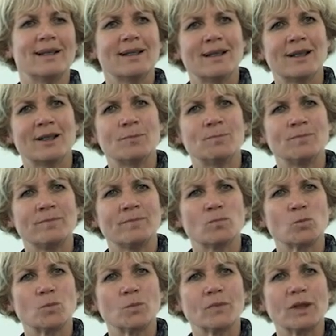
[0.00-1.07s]

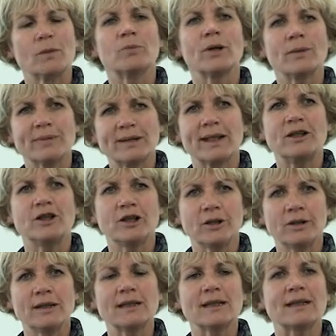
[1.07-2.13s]
perhaps they
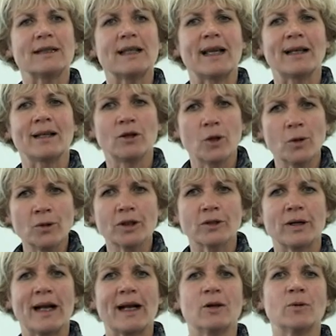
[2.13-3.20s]
shouldn't, staying longer
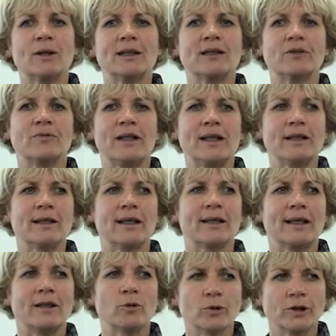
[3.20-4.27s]
hours, feeling that
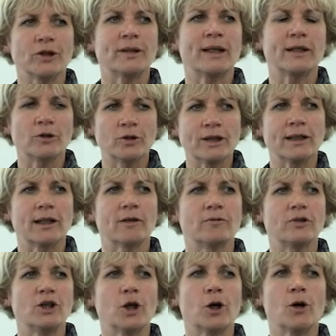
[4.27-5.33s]
they're not doing a good enough
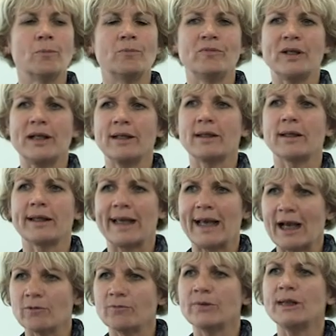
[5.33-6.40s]
job, feeling that they
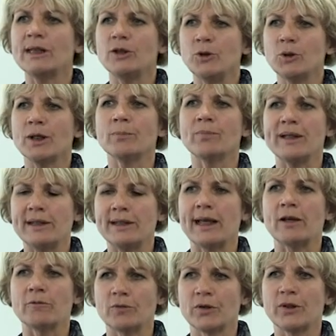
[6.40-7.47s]
have to complete
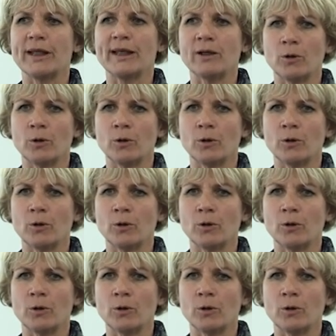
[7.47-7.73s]
everything